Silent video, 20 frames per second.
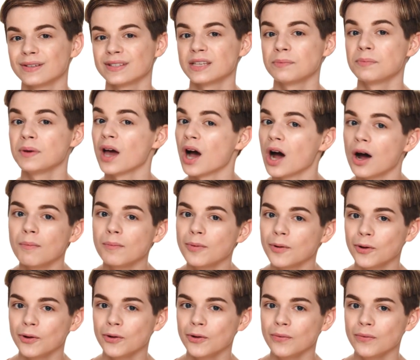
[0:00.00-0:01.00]
to be
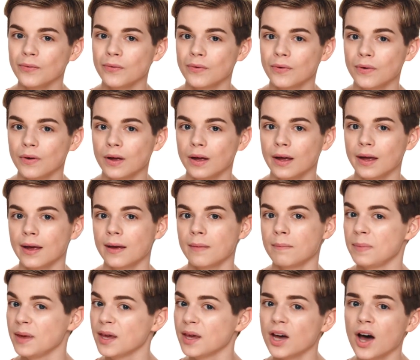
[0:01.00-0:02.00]
humble,
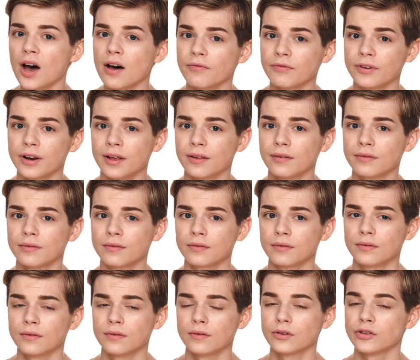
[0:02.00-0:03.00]
be confident,
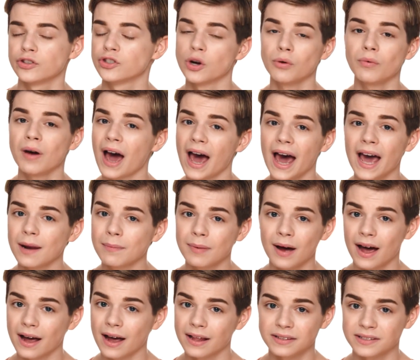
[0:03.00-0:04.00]
don't hide
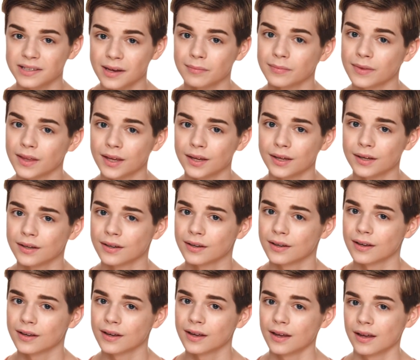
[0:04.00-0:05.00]
behind something,
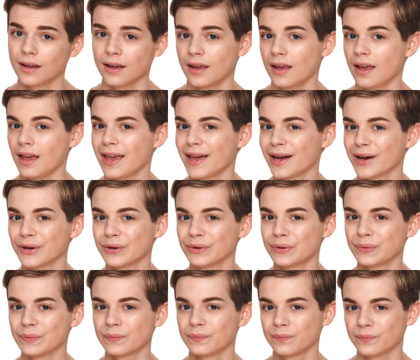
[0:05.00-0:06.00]

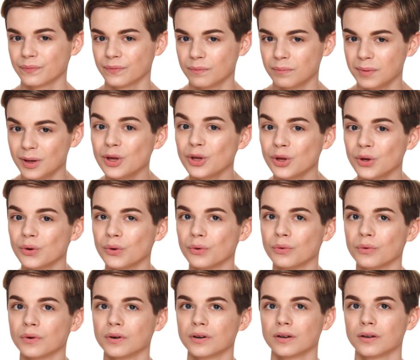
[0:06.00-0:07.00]
and be you,
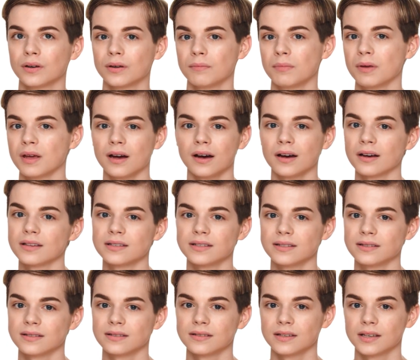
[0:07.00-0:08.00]

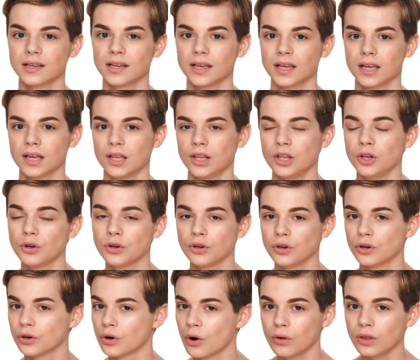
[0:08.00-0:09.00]
because
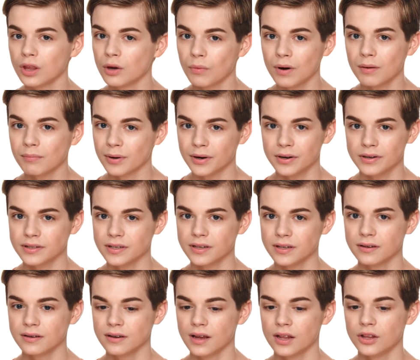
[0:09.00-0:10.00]
you're only one
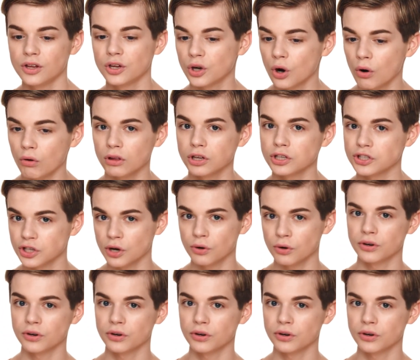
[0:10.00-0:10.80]
person and you can only show